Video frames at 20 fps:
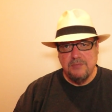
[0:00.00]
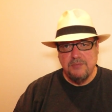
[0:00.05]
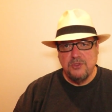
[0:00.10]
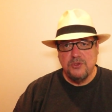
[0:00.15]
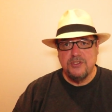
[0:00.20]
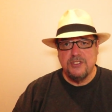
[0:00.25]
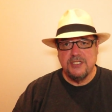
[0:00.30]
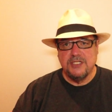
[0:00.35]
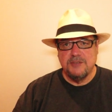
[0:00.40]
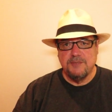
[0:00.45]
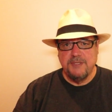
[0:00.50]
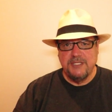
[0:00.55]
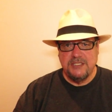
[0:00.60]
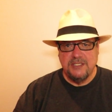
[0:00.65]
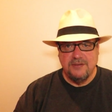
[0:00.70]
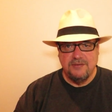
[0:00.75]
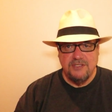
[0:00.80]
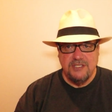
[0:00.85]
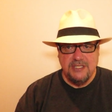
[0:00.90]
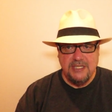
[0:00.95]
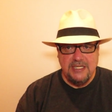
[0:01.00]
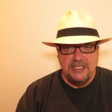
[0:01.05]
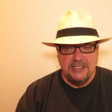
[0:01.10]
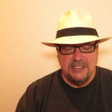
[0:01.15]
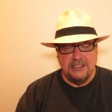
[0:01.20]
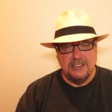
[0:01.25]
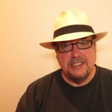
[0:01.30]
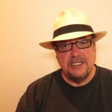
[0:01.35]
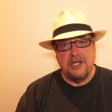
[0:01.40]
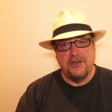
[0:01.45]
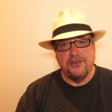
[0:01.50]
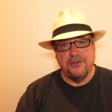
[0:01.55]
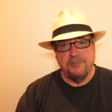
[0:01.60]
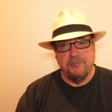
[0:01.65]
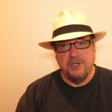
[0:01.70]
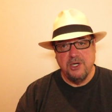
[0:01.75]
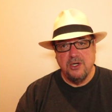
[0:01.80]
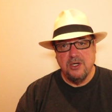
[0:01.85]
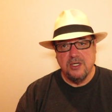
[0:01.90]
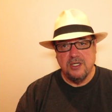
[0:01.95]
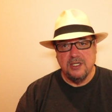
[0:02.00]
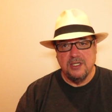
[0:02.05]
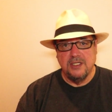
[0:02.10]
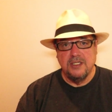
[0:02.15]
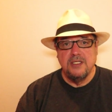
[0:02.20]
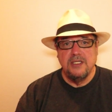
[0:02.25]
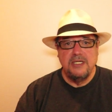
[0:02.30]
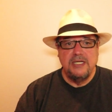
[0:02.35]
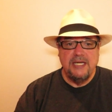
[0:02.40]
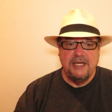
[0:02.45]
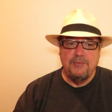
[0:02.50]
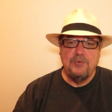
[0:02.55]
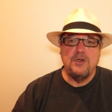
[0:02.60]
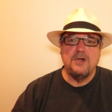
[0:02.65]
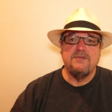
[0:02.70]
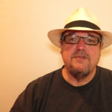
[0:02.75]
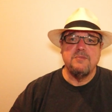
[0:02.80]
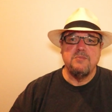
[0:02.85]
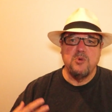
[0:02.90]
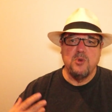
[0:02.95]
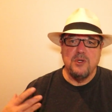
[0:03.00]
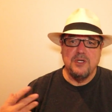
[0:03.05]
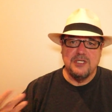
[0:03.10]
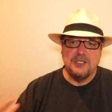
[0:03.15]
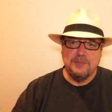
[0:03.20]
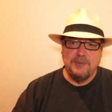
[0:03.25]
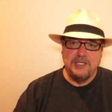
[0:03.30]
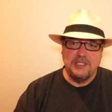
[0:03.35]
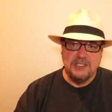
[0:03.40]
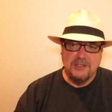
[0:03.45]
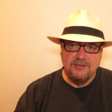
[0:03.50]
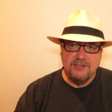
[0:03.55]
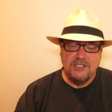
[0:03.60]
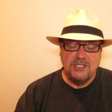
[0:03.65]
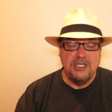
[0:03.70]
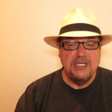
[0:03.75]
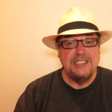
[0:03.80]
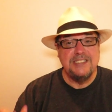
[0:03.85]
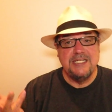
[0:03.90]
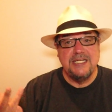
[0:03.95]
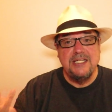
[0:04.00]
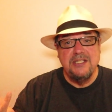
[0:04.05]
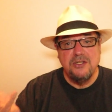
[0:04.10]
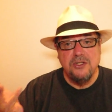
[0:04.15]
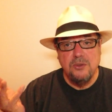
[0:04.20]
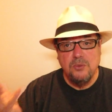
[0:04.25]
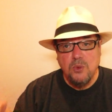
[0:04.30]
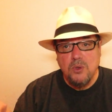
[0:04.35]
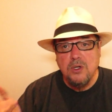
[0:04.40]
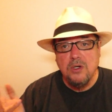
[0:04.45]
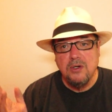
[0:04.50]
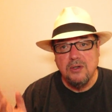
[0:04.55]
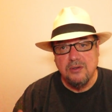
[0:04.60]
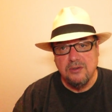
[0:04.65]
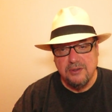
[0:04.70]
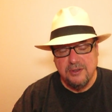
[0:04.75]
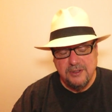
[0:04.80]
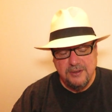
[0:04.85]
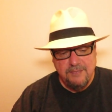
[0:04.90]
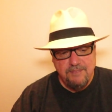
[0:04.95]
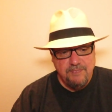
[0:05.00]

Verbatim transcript: of the most expensive cities in South America, and one of the more expensive cities in the world.